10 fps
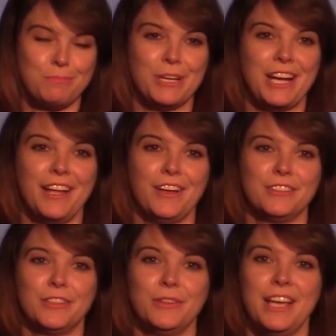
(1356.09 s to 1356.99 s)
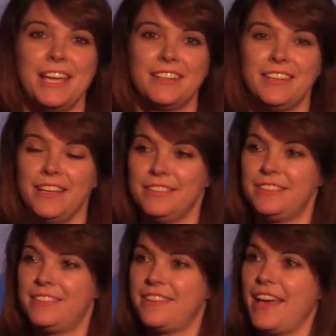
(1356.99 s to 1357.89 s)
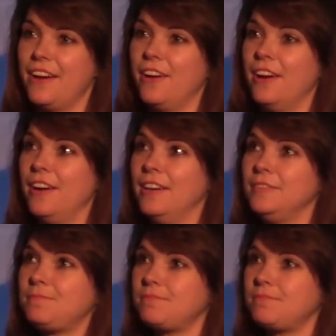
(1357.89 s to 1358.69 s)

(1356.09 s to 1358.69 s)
but I also like tests that are